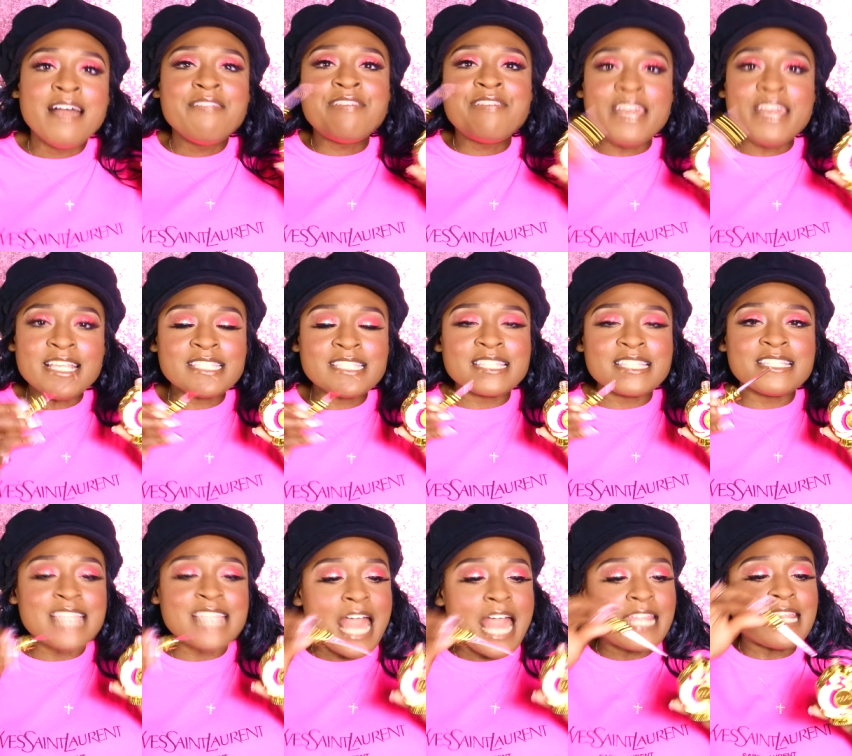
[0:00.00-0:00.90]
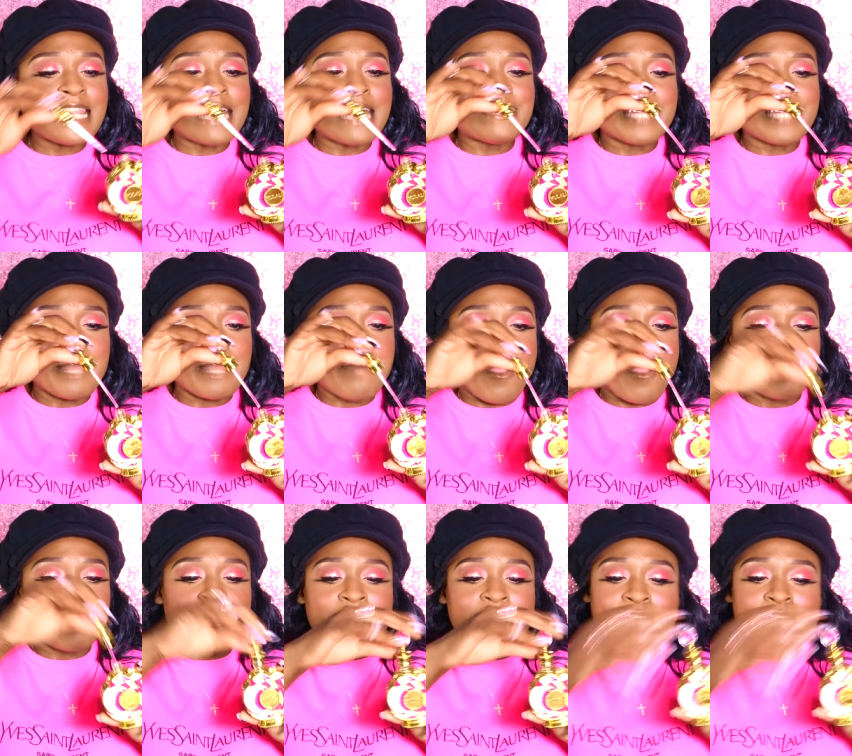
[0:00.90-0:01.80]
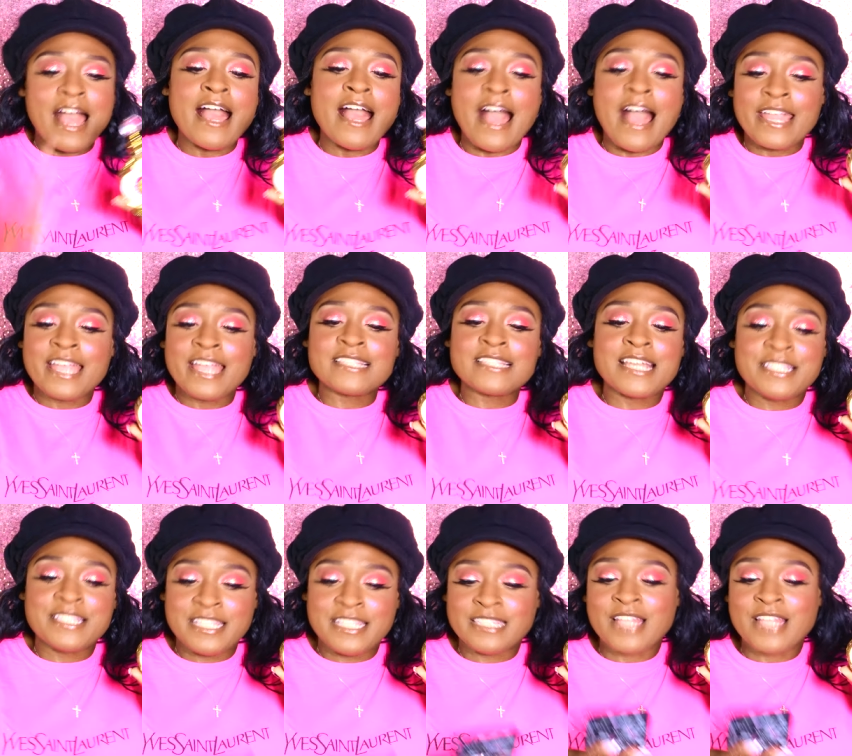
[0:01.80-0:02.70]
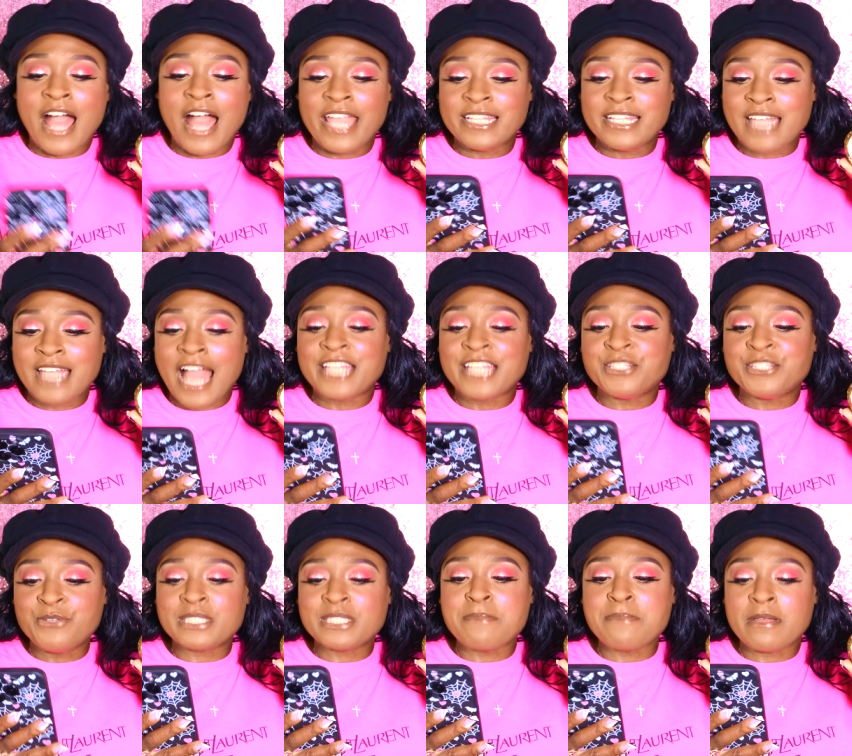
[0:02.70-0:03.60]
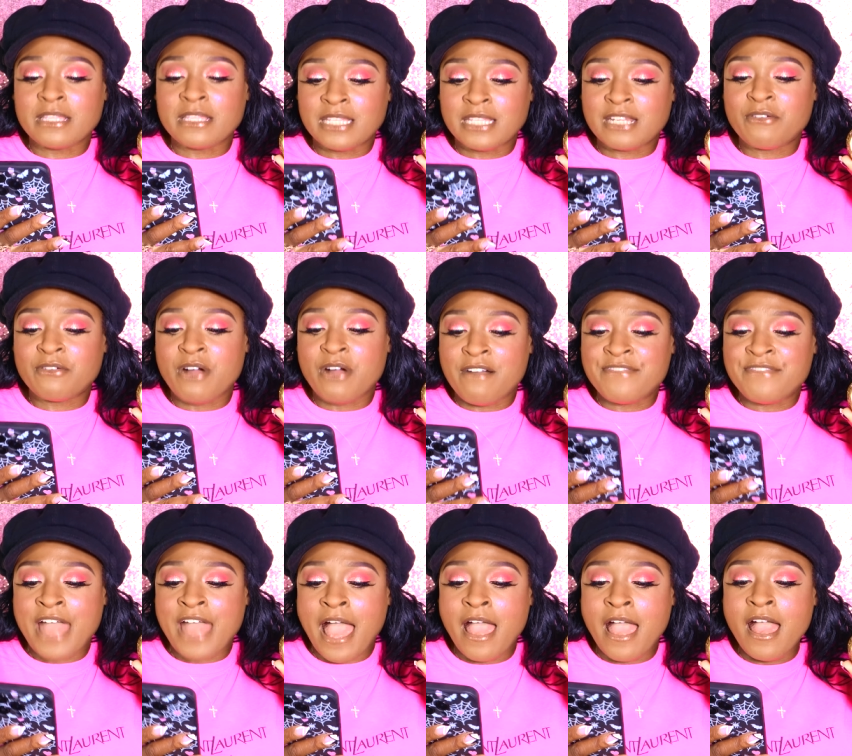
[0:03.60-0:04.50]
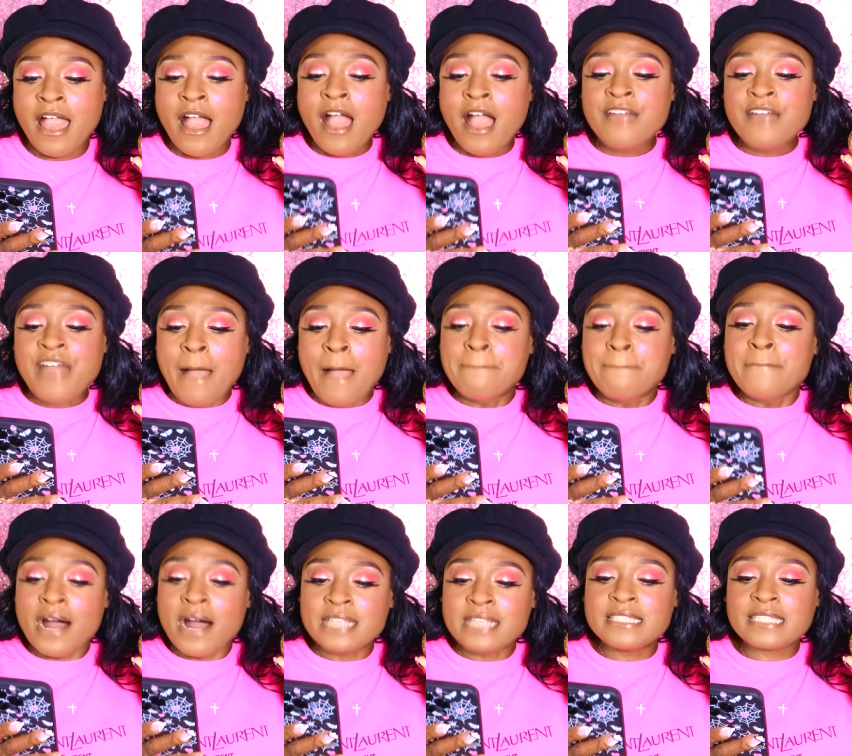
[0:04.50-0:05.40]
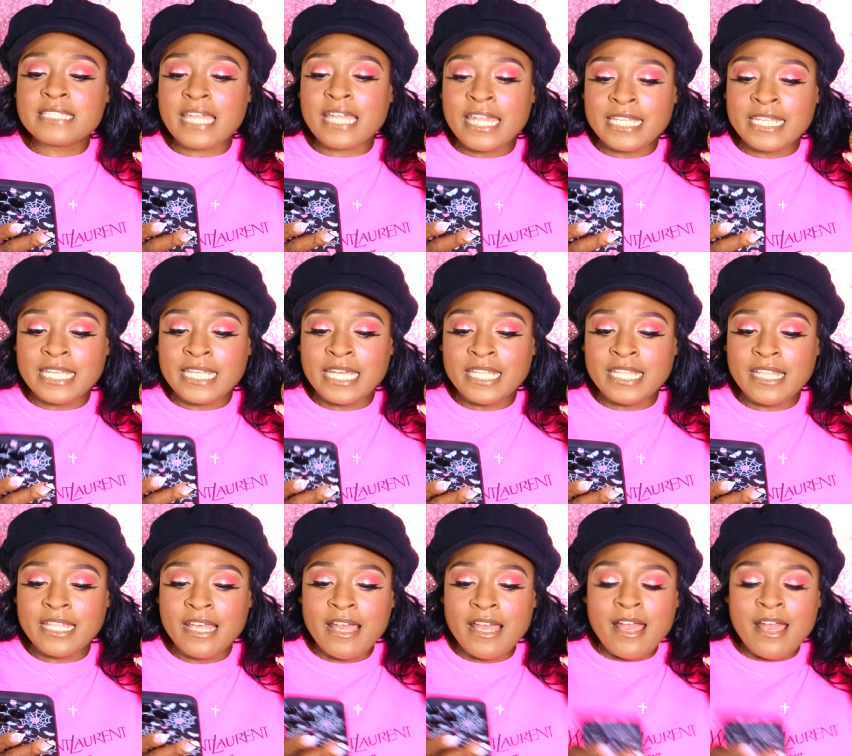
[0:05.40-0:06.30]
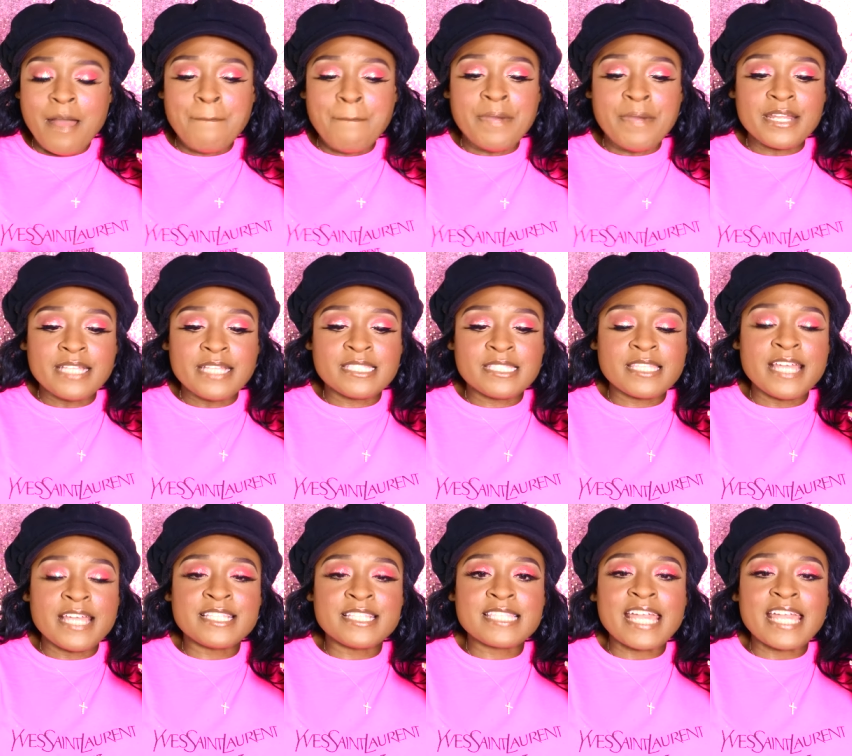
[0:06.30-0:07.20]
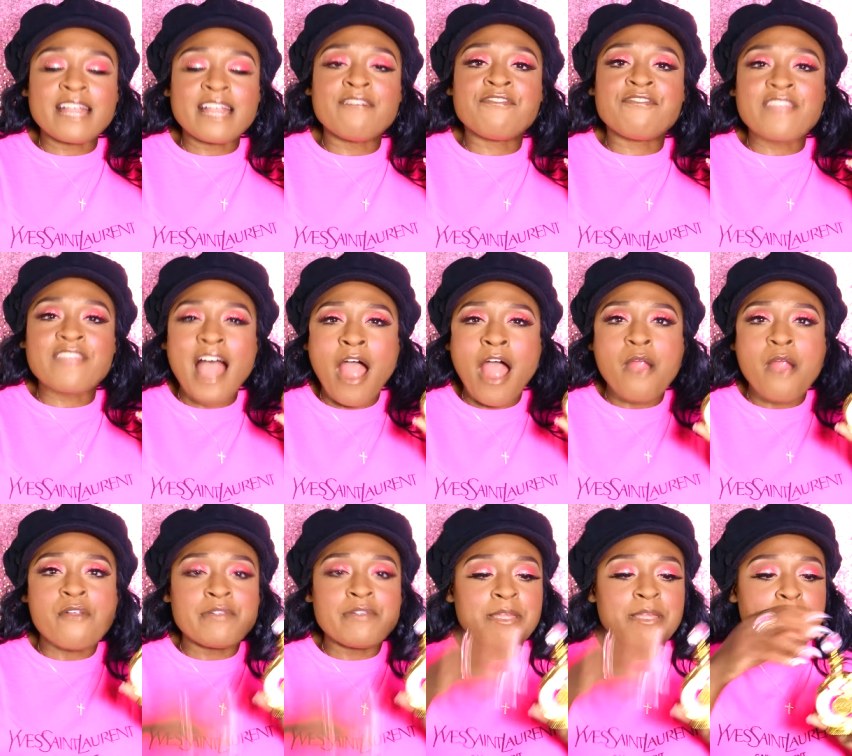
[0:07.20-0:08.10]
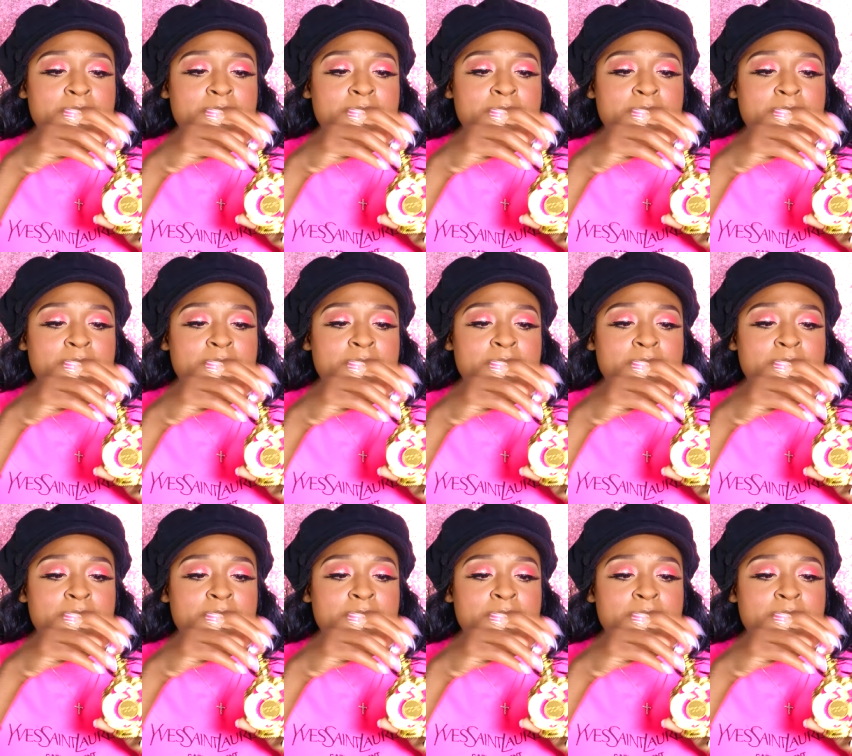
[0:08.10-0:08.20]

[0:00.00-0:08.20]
This, now that I think about it, I, I guess I did lie. I do smell a little of that that musk in it, but it's it's like a flowery